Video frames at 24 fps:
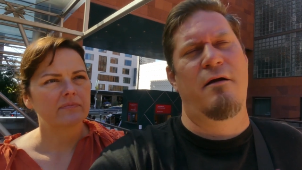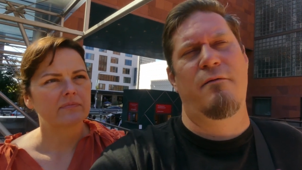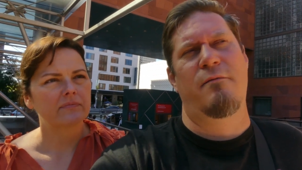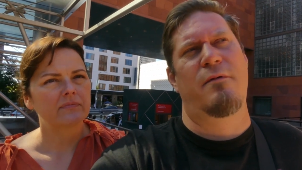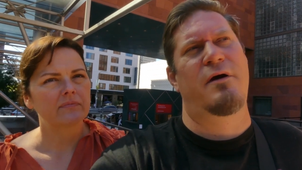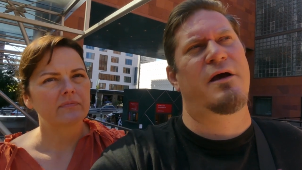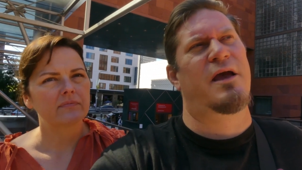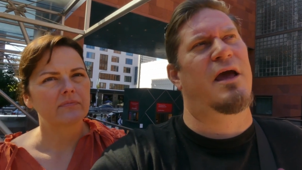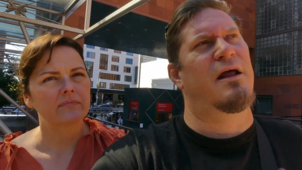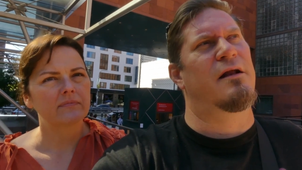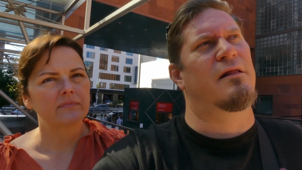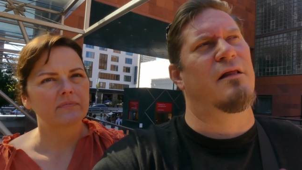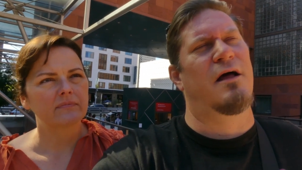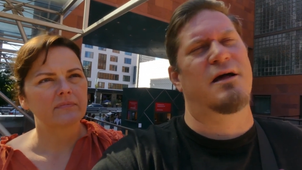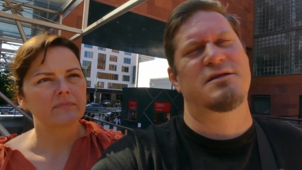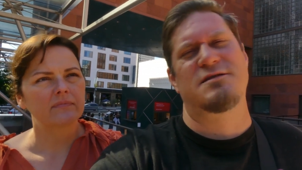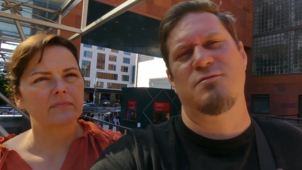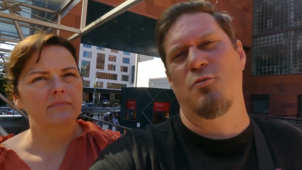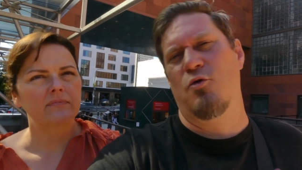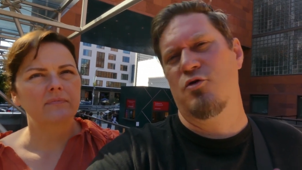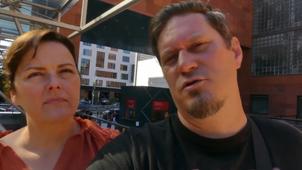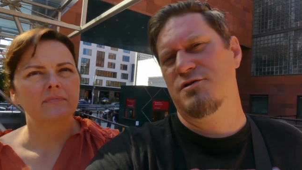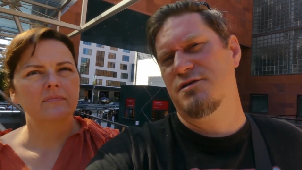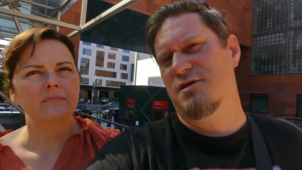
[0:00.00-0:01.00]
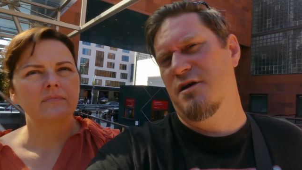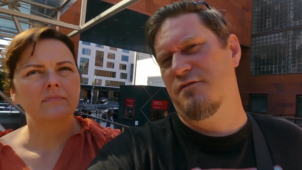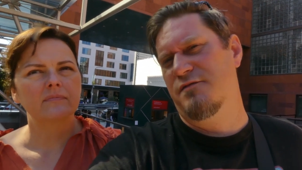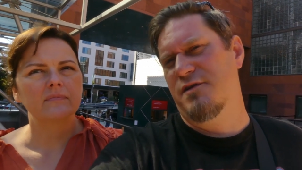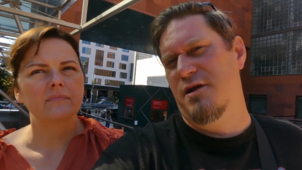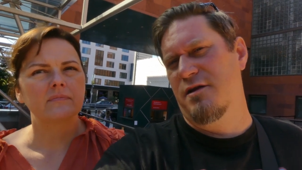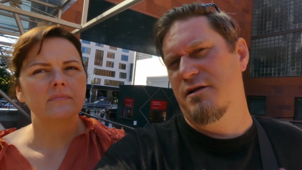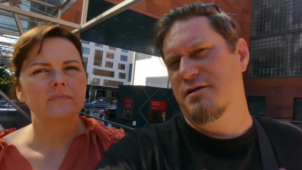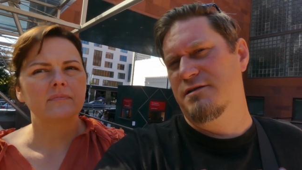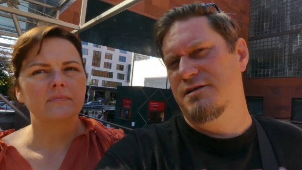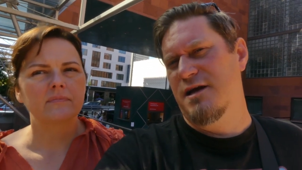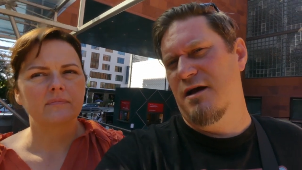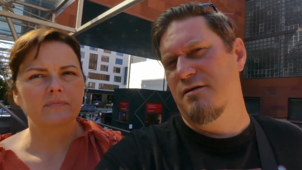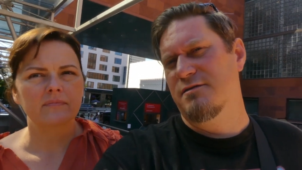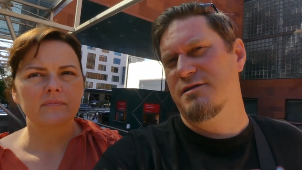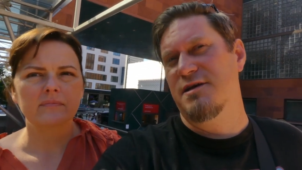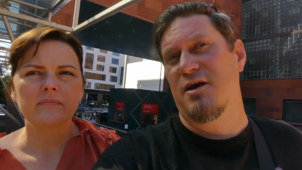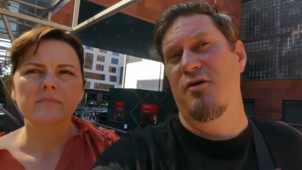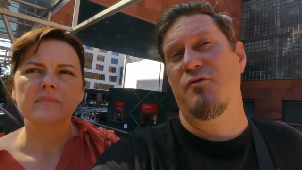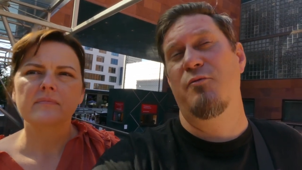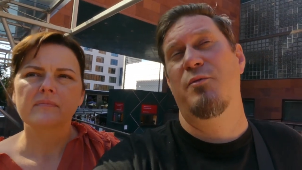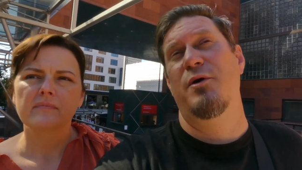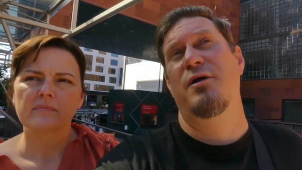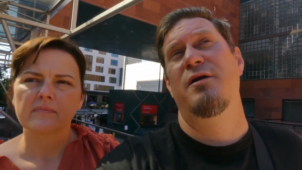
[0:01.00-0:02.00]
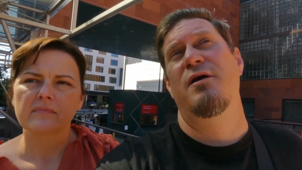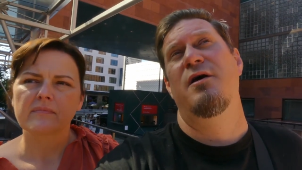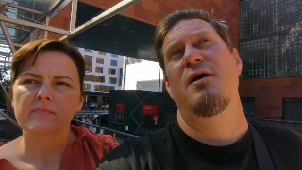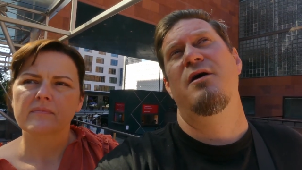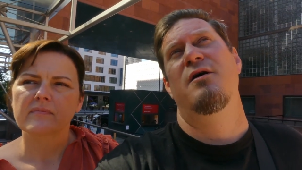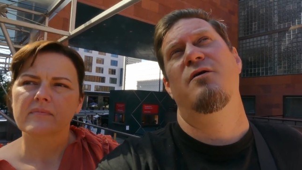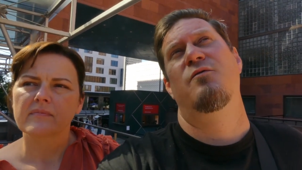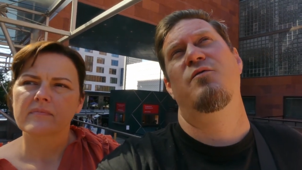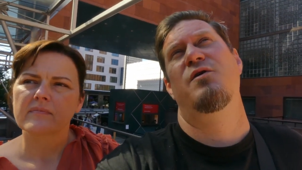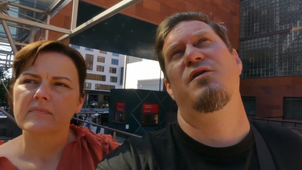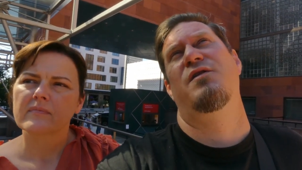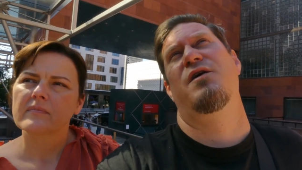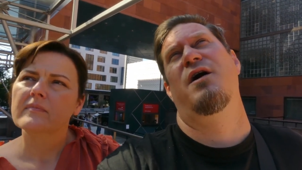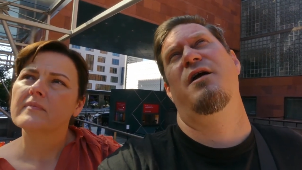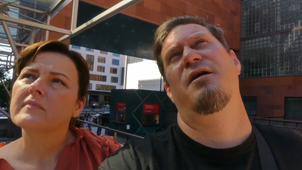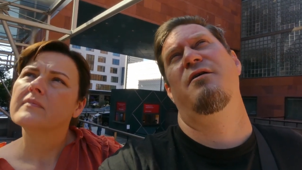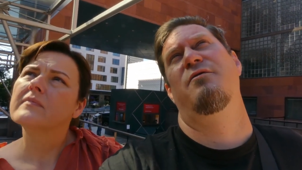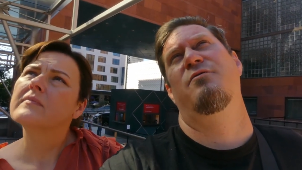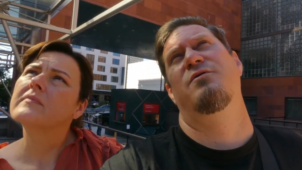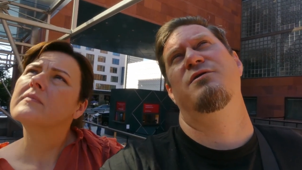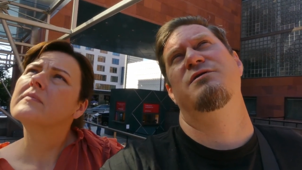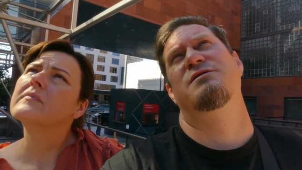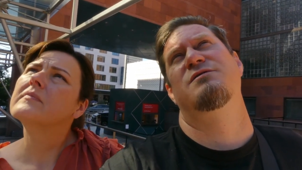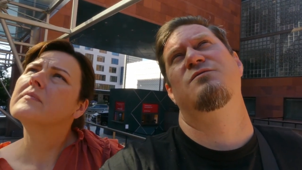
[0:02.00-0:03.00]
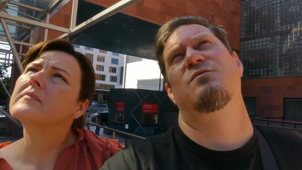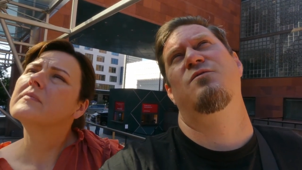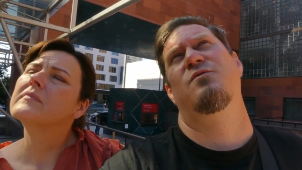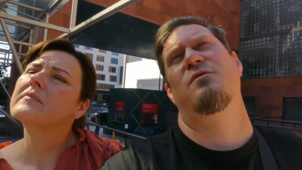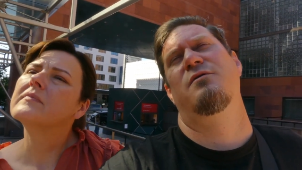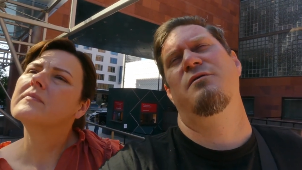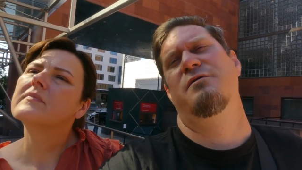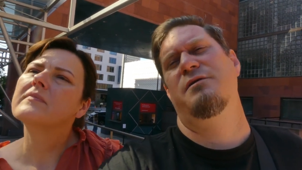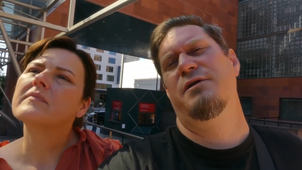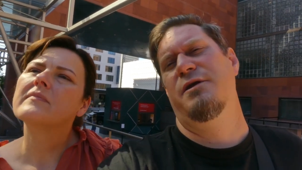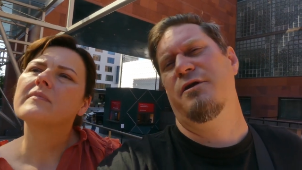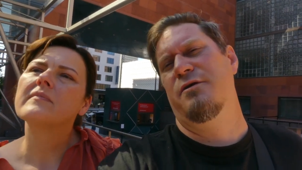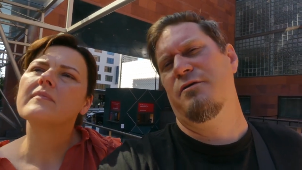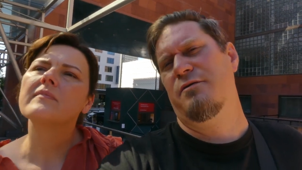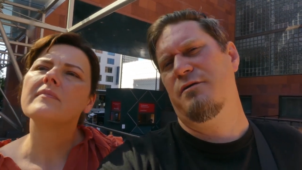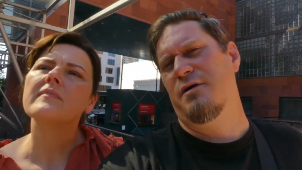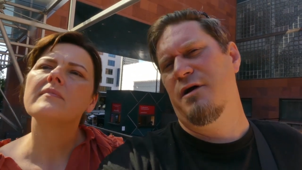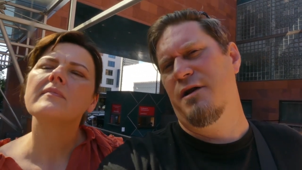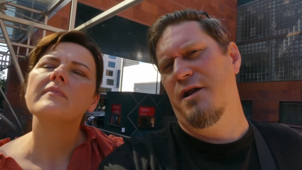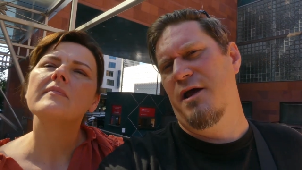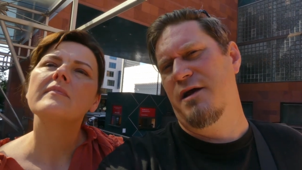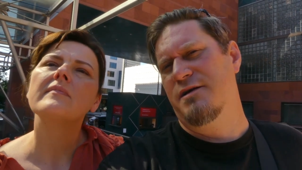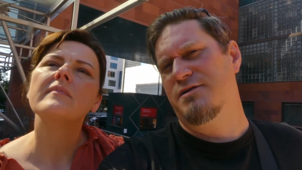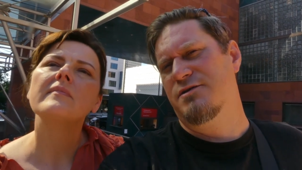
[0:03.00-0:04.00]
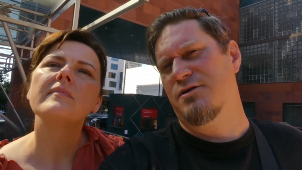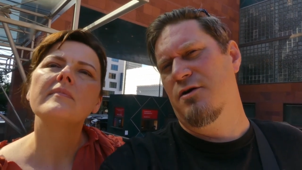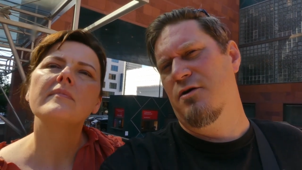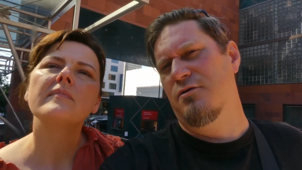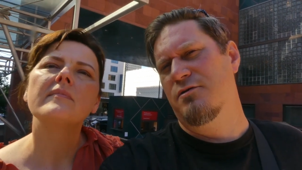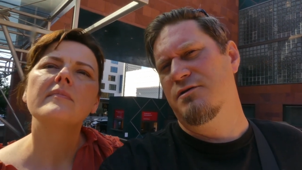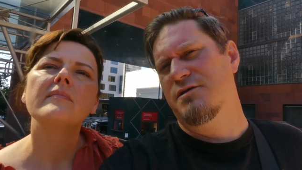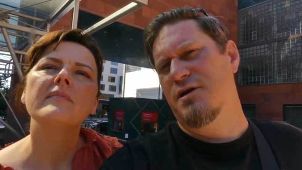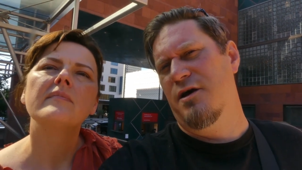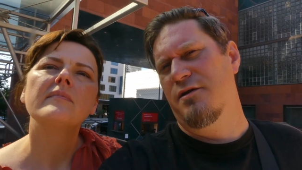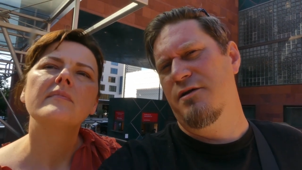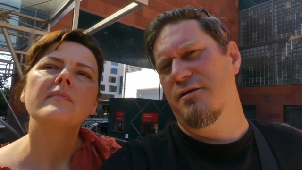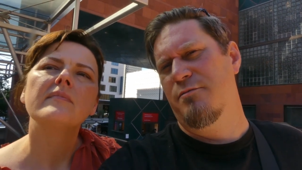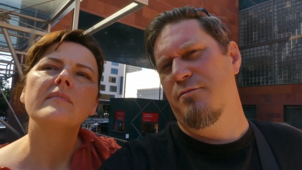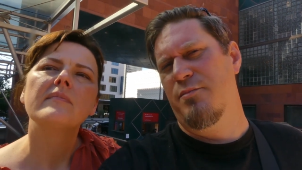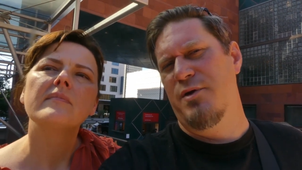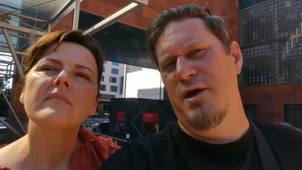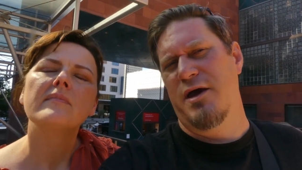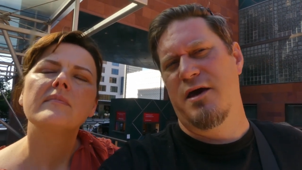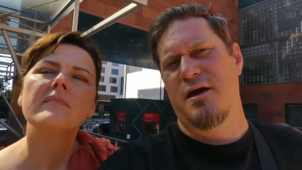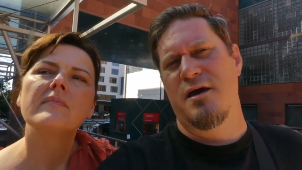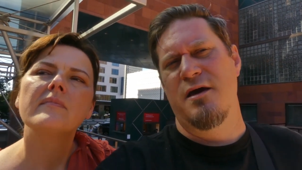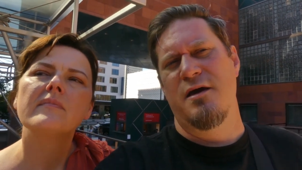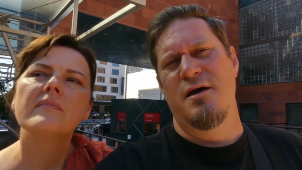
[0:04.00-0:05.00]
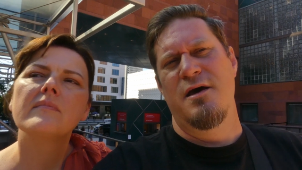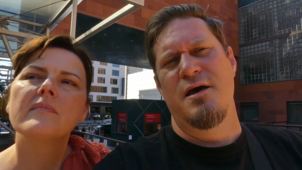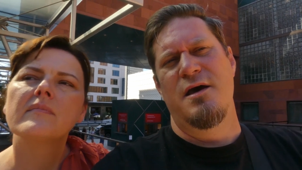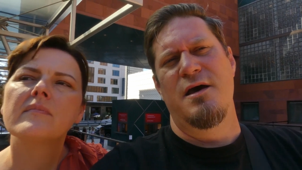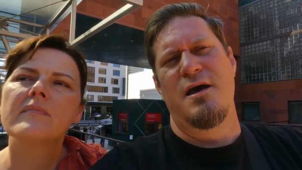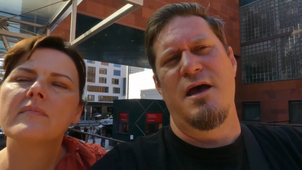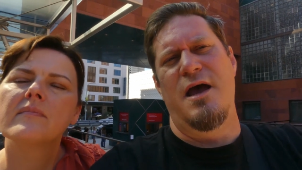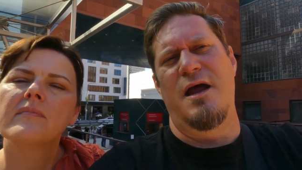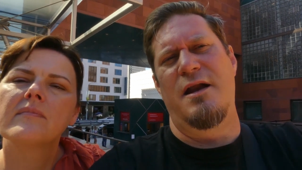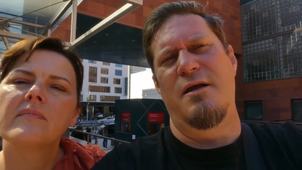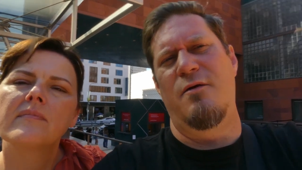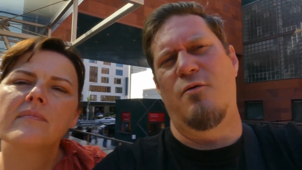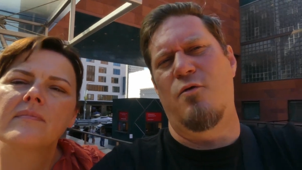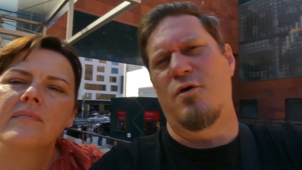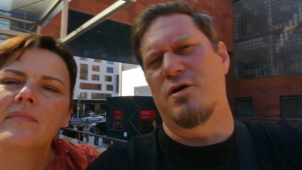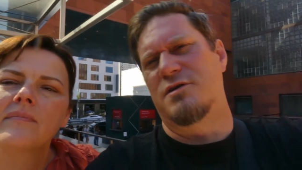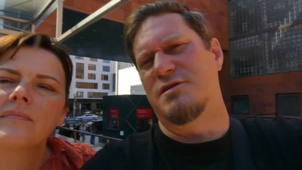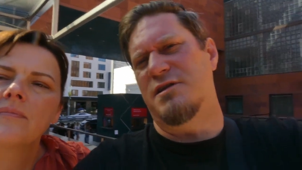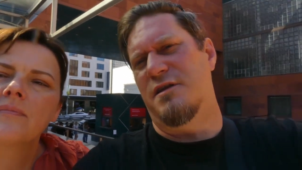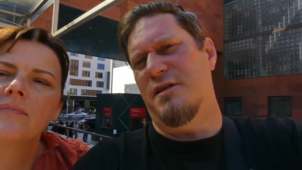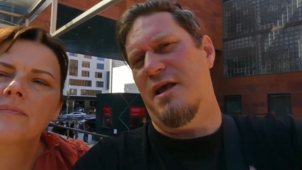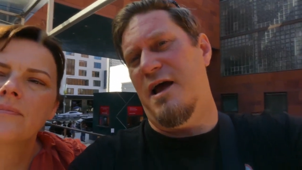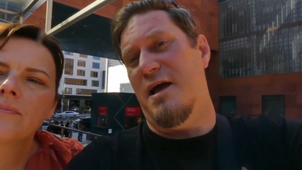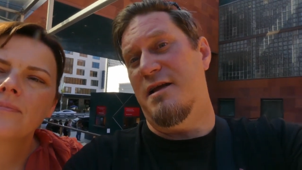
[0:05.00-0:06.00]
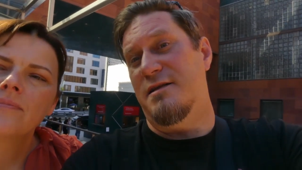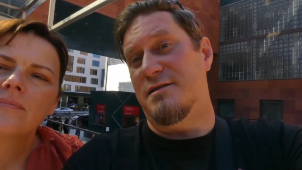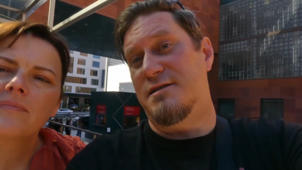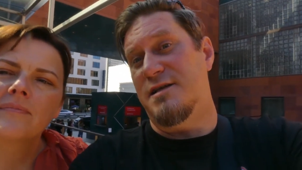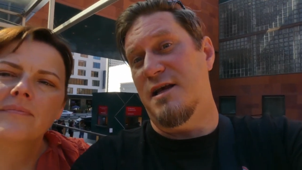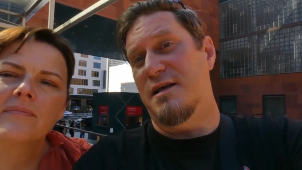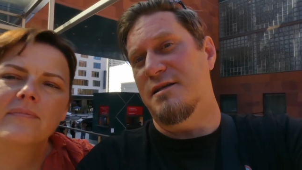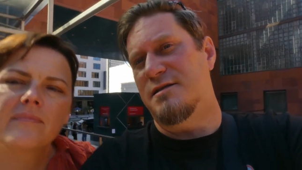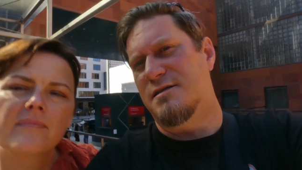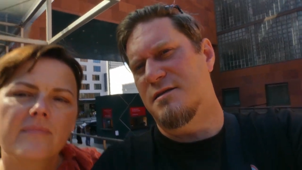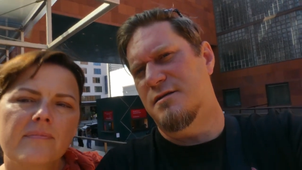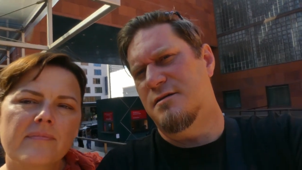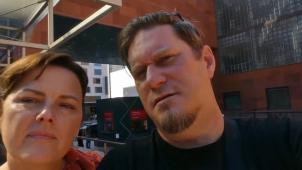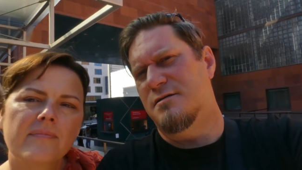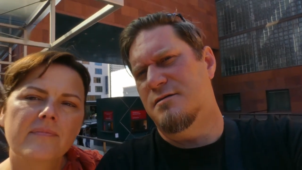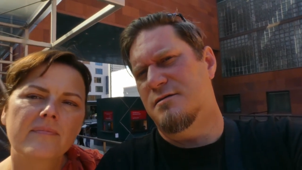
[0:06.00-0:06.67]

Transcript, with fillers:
Speaker 1: again, lots more stuff down in downtown. But we thought it was, you know, a nicer hotel to pick, and it works in that sense.